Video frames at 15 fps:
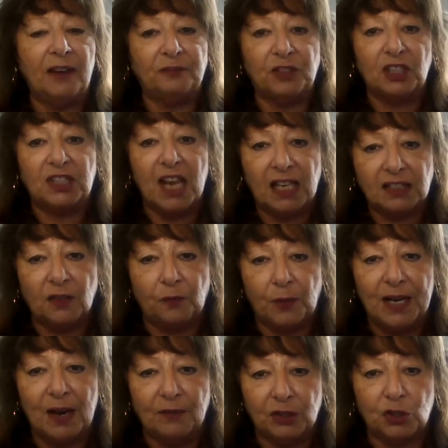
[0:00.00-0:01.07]
to death if
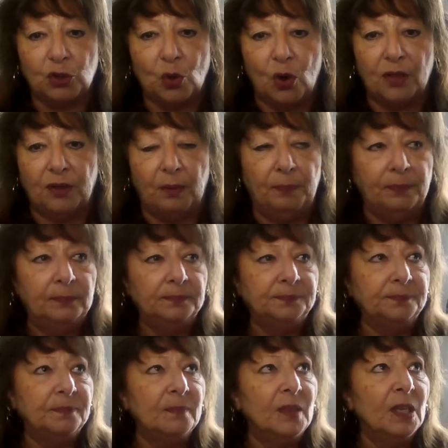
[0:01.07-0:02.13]
we ever saw them.
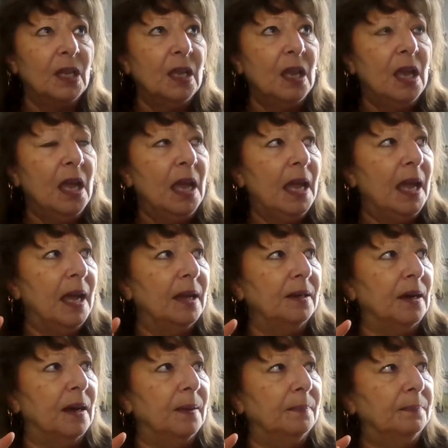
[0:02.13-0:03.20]
And
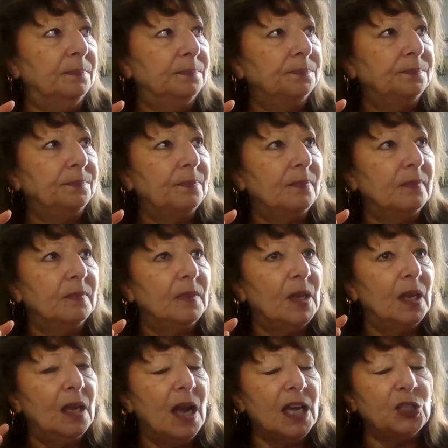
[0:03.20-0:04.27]

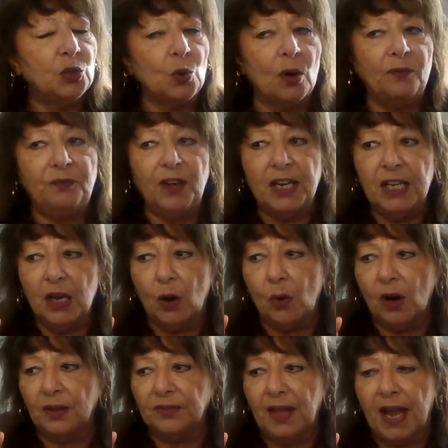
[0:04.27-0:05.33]
I saw a video
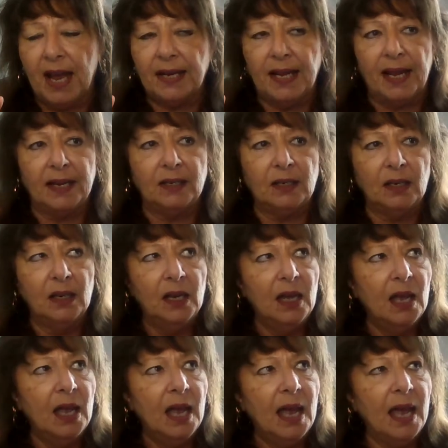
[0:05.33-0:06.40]
on that,
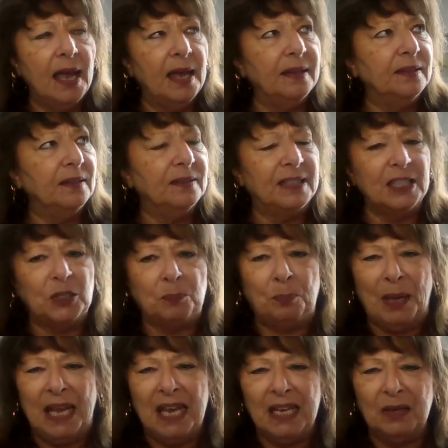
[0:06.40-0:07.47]
and this
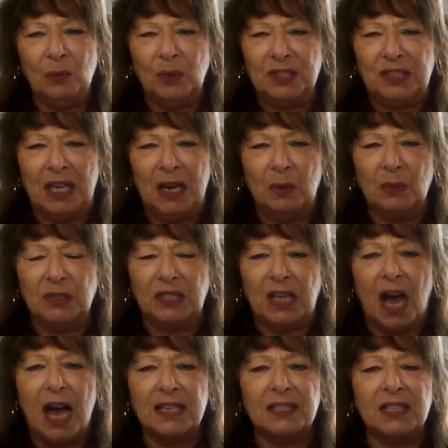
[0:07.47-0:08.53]
being was here, was
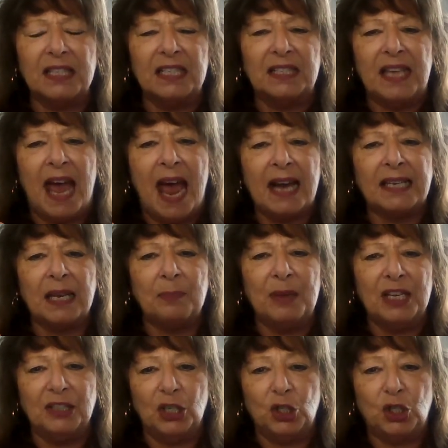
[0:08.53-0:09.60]
constantly attacking me
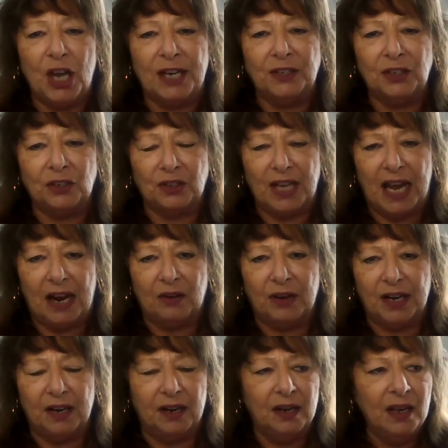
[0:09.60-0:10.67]
in the genital
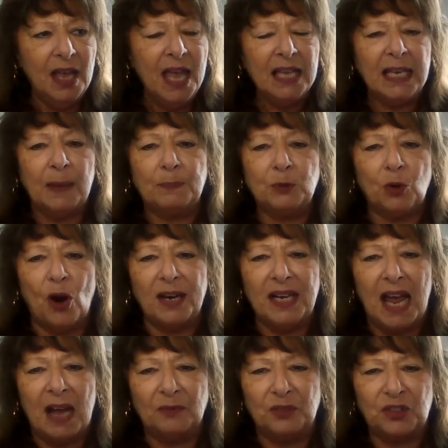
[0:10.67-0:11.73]
area, kept trying to
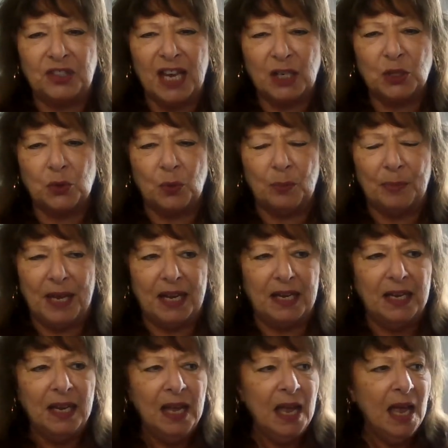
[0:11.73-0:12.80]
have sex with
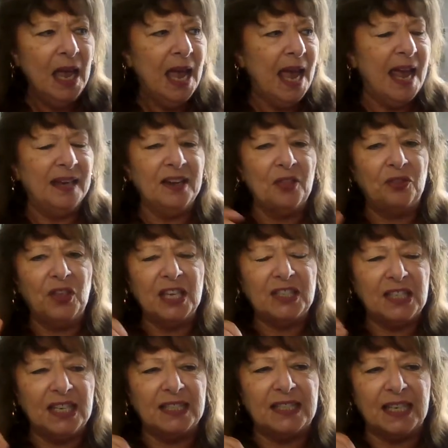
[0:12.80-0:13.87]
me. And this
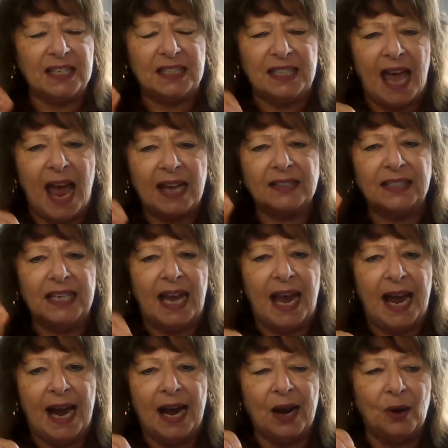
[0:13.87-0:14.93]
is exactly
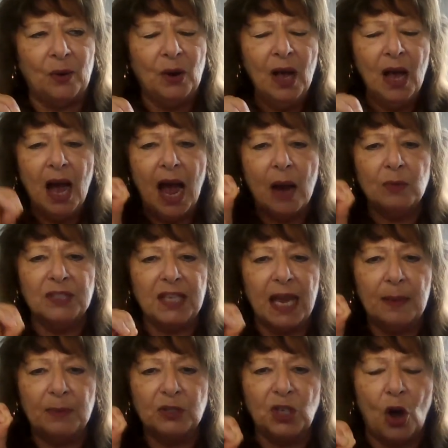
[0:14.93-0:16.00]
how I was
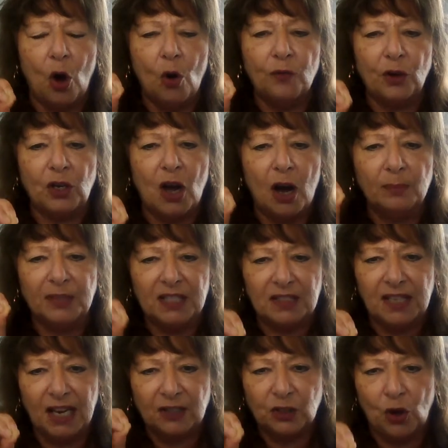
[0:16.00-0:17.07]
able to overcome the
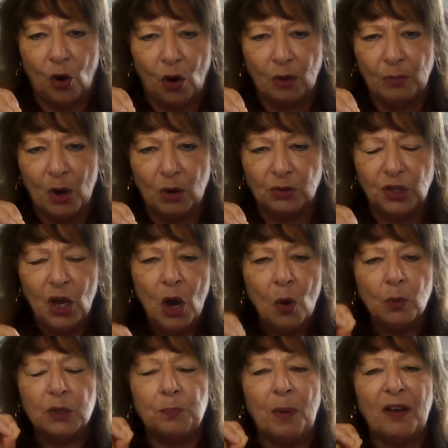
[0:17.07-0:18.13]
sex hormones,
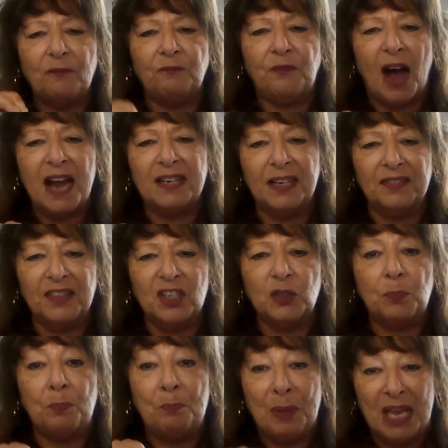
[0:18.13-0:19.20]
was by fighting this
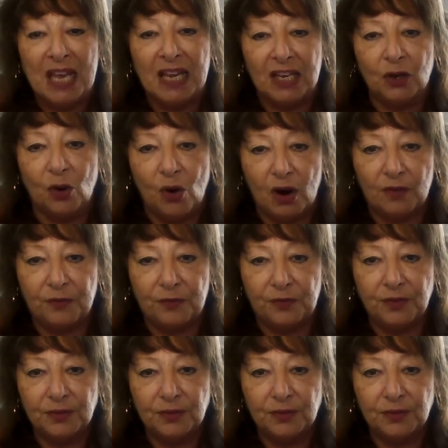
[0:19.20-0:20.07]
being off.